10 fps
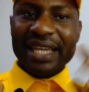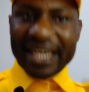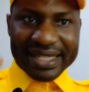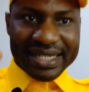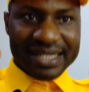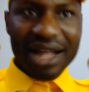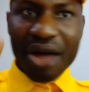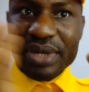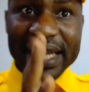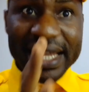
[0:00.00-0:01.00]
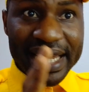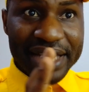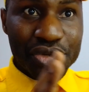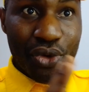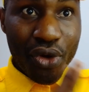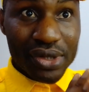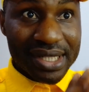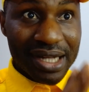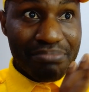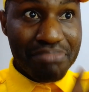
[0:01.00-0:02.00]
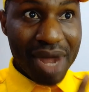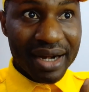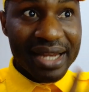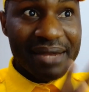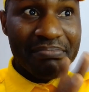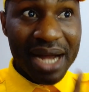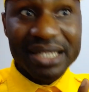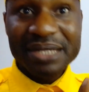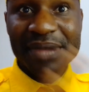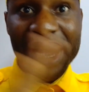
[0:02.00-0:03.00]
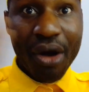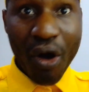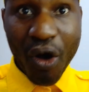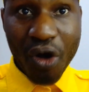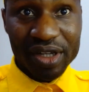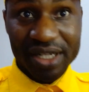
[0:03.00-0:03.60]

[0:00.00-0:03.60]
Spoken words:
it is now leaning to coastal, marine management, and all